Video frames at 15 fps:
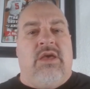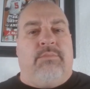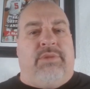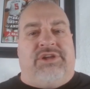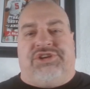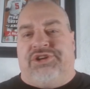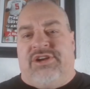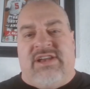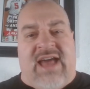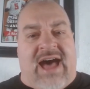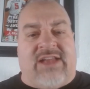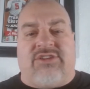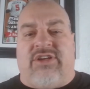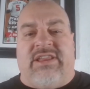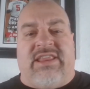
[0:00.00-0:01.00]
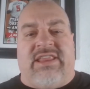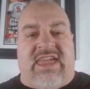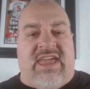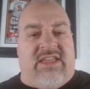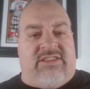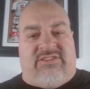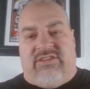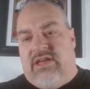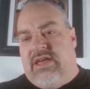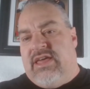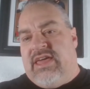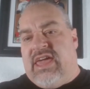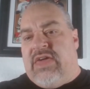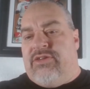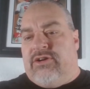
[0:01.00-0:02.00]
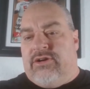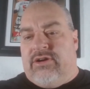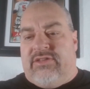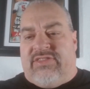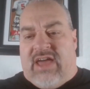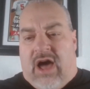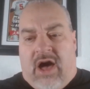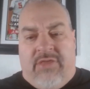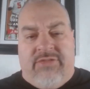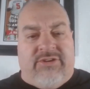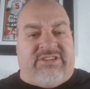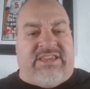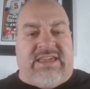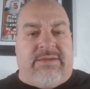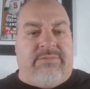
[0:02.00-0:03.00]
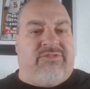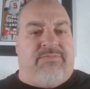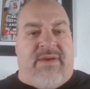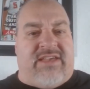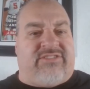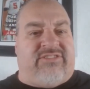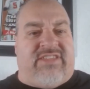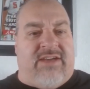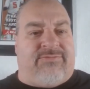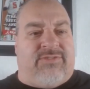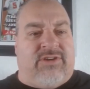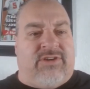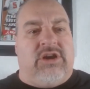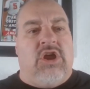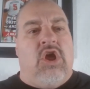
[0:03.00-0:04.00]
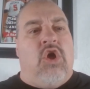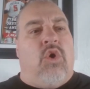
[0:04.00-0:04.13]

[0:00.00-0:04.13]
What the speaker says: but you're not going to get either the other team's best effort